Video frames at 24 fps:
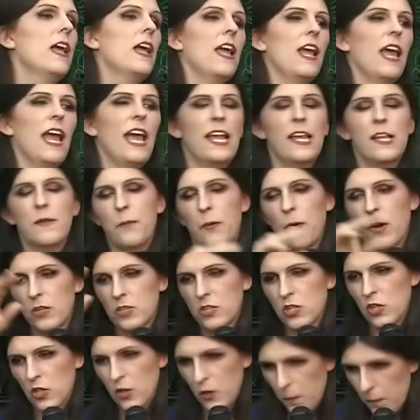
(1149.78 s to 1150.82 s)
And part
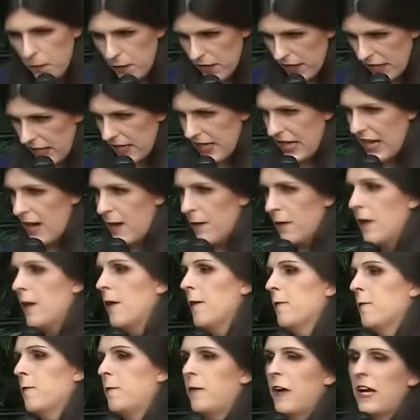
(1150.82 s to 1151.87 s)
2 played out,
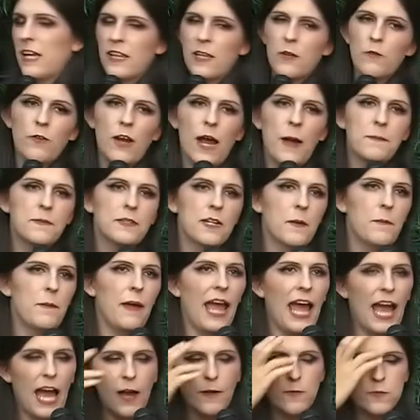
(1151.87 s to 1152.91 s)
finally wrapped up
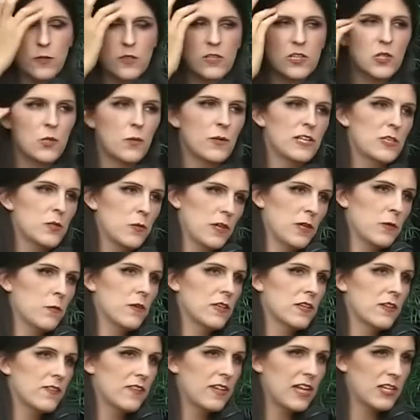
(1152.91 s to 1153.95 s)
after the
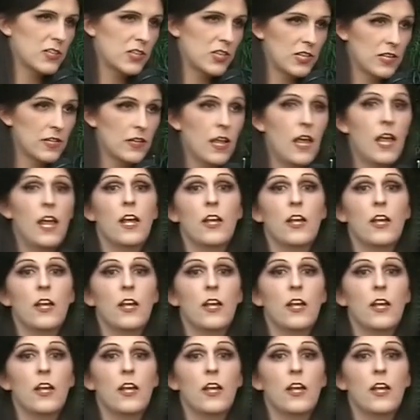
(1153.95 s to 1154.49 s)
2021 session.